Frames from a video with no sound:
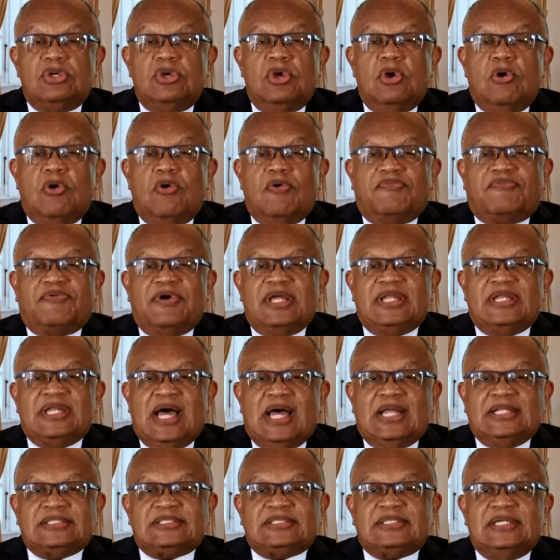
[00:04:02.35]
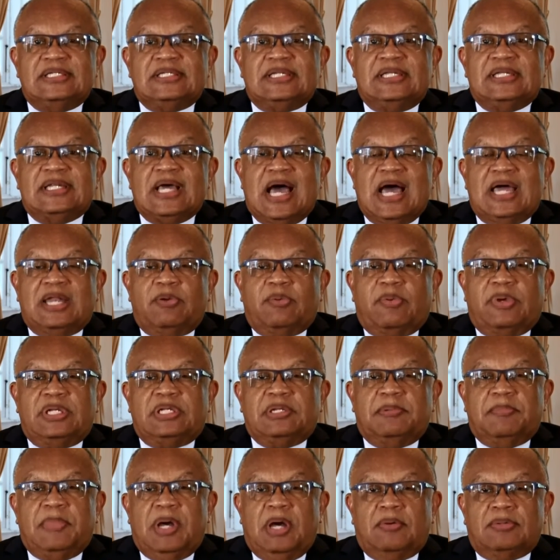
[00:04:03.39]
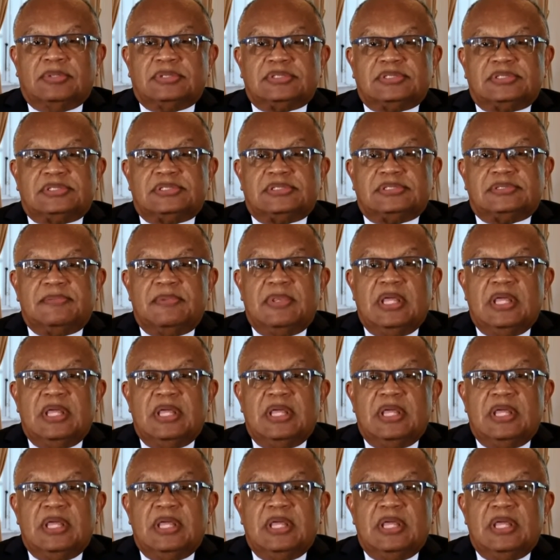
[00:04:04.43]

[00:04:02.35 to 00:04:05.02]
or financing in adequate amounts,